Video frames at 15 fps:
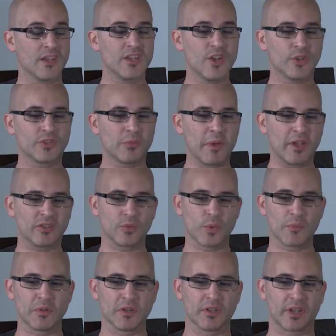Yeah, it's amazing.
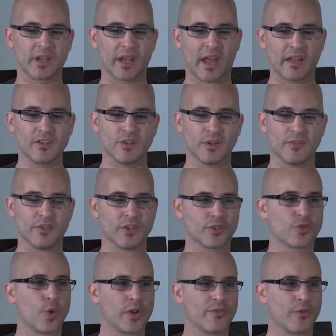We've been looking at, you know, even a
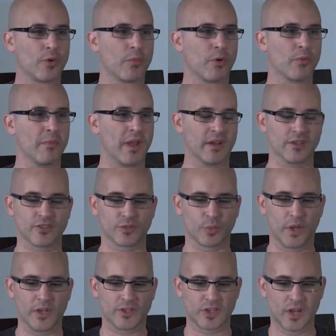twenty-four port managed
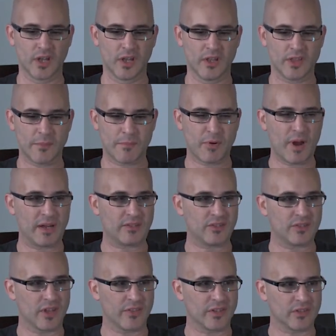switch. The
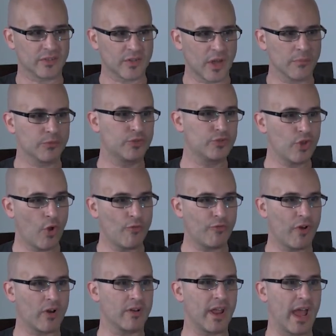prices on these have come so
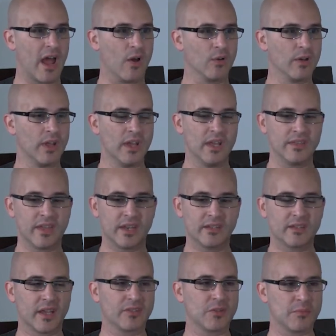far yes. down that it
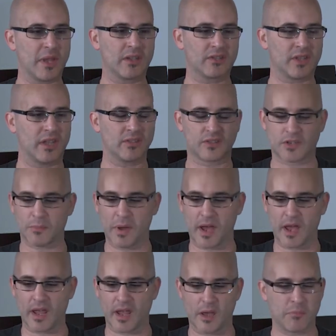doesn't make sense to
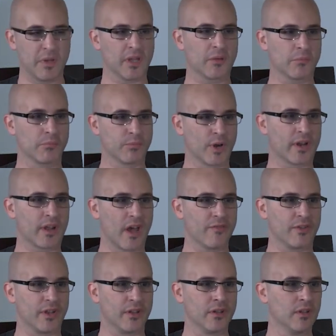buy a big brick
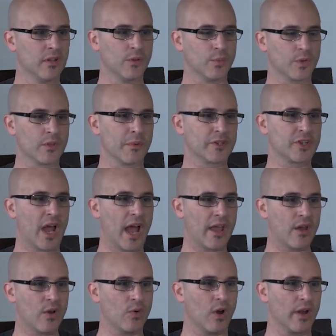oven with a bunch of
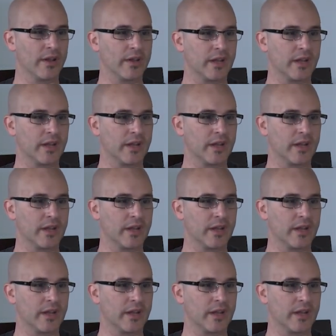I O on it.